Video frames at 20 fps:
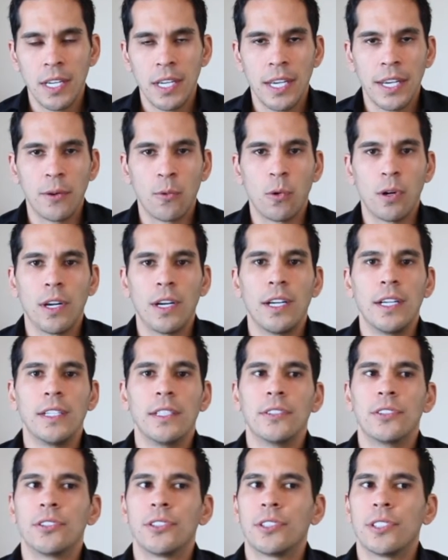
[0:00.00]
It
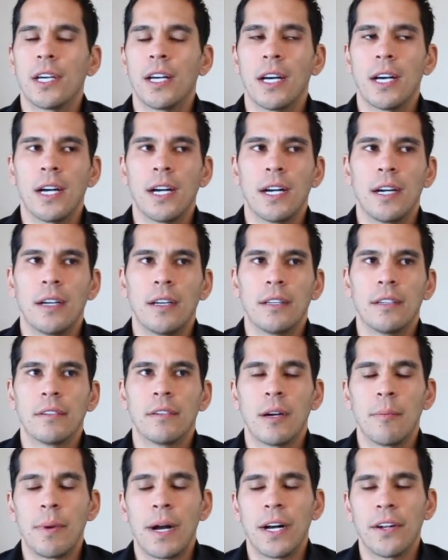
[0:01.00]
was
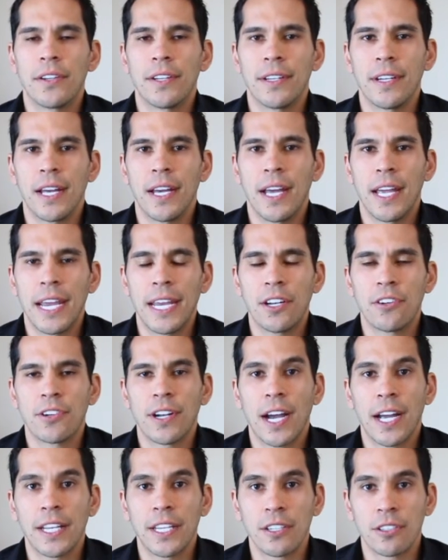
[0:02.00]
about 8 or
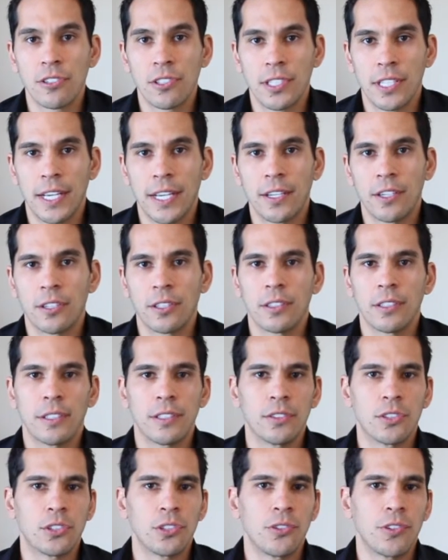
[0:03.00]
9 years later,
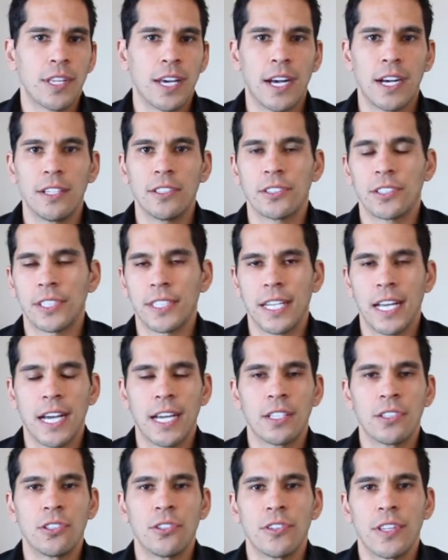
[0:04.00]
in
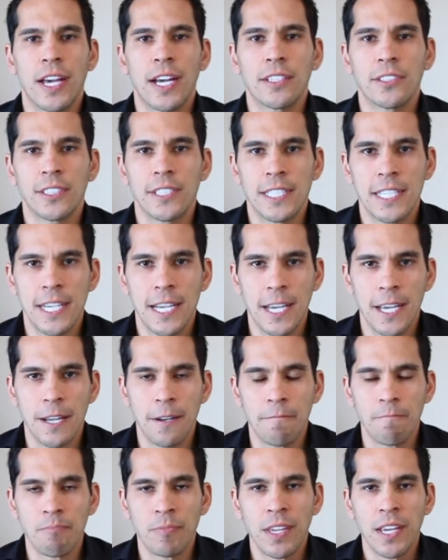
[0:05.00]
2009,
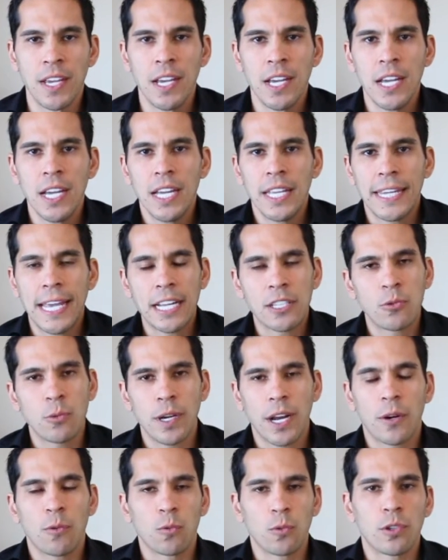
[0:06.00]
2010, that's
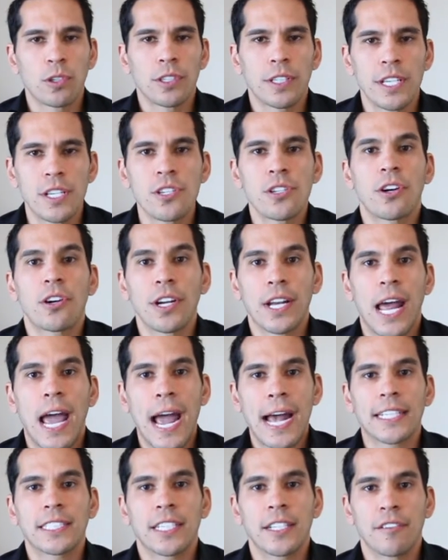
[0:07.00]
when I really started
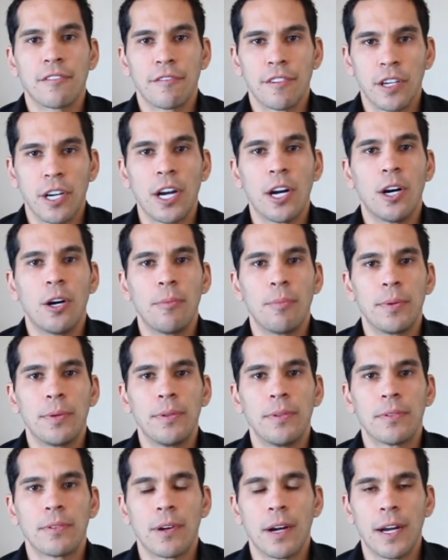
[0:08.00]
asking for help,
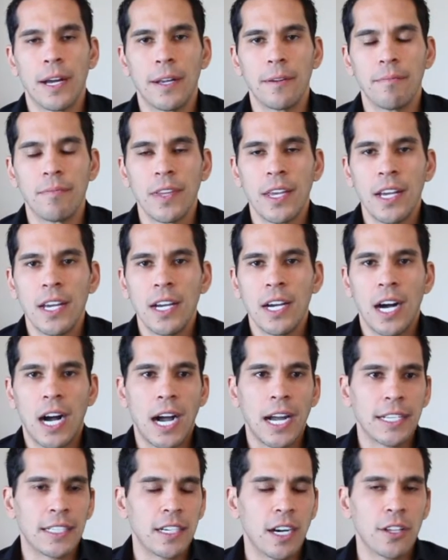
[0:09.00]
right?
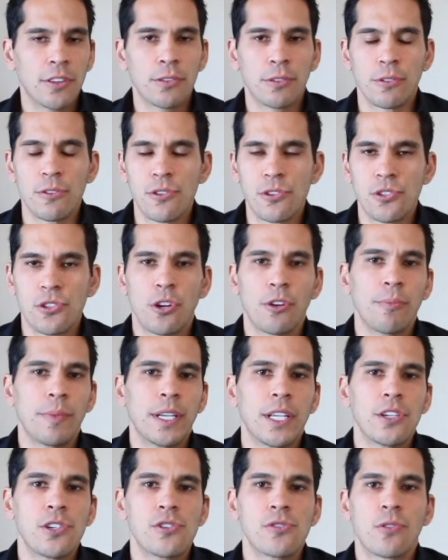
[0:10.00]
I'd gone through so
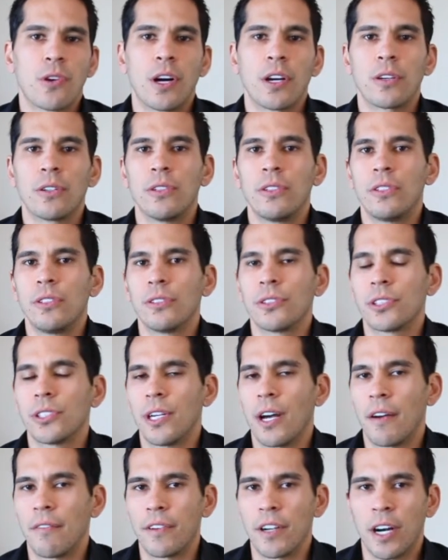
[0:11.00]
many
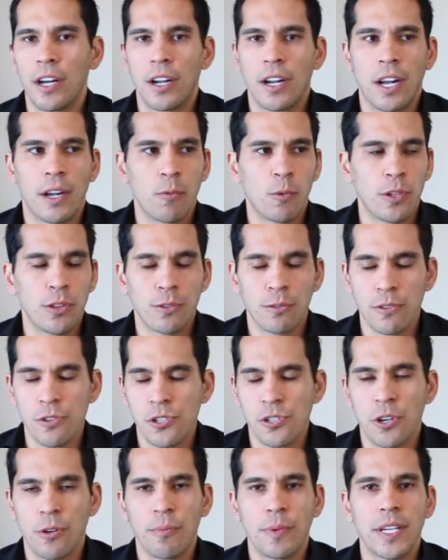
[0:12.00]
struggles. I went through
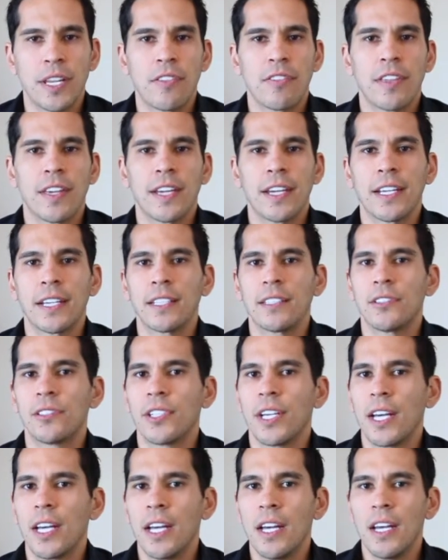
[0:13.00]
so many
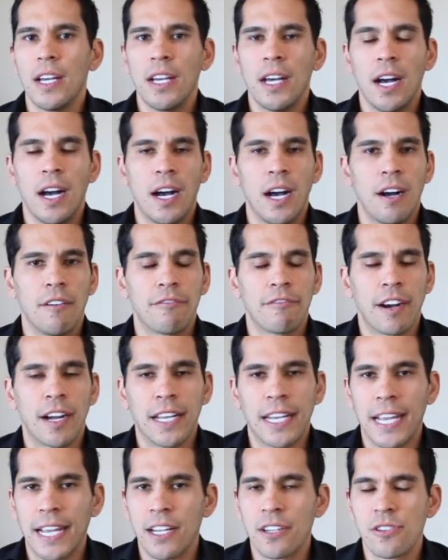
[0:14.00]
things
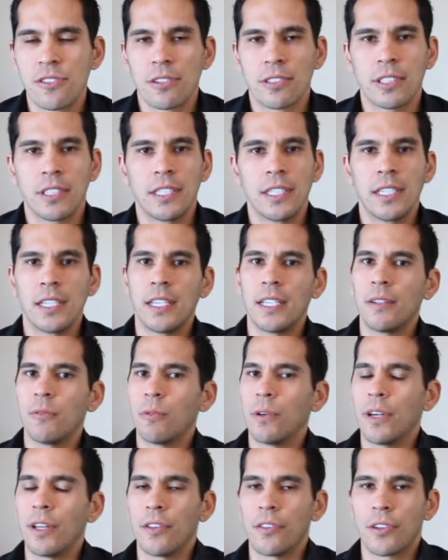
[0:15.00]
financially,
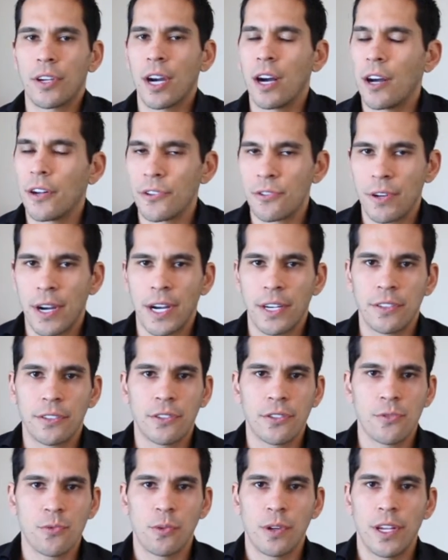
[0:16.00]
with
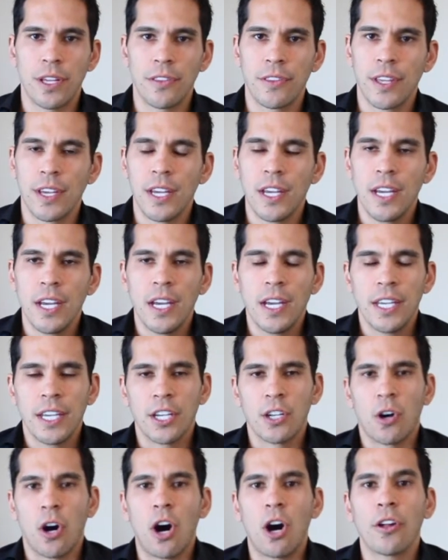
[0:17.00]
contractors, with
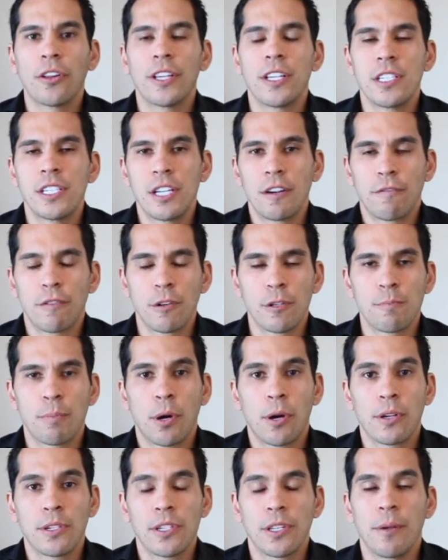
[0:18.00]
all these different
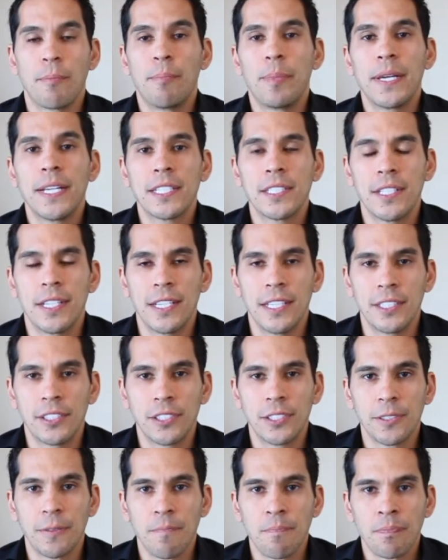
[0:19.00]
parts of the
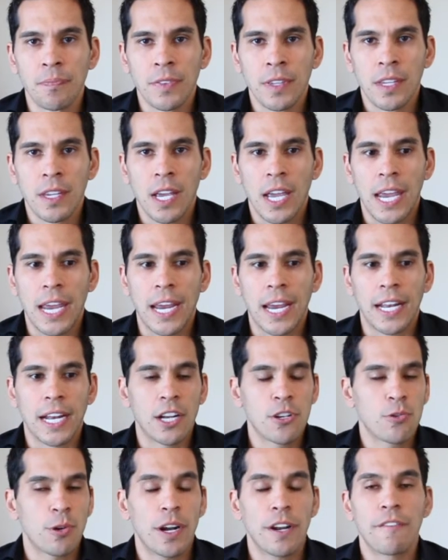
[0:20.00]
business, and
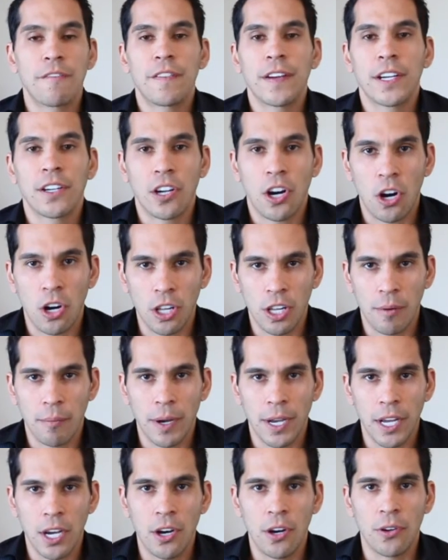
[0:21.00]
I tried to figure it all on
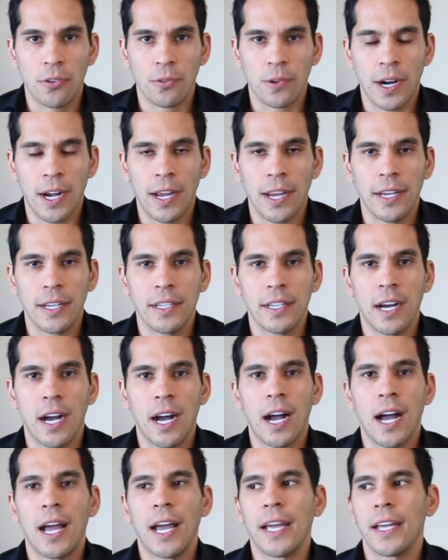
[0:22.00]
my own, right?
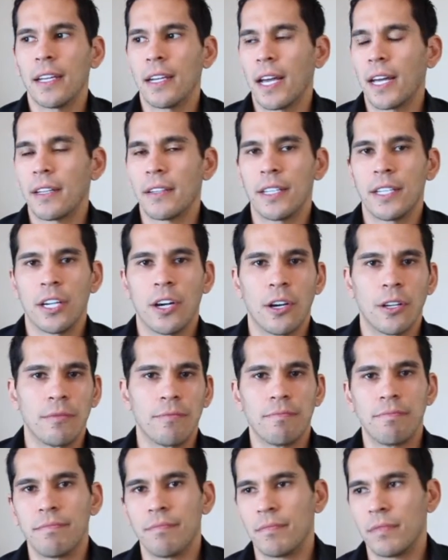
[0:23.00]
I'd
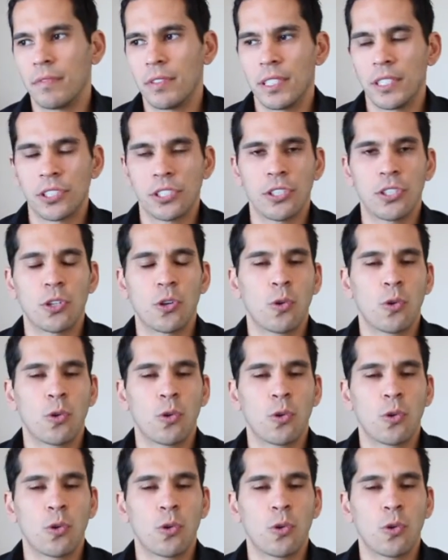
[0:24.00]
listened to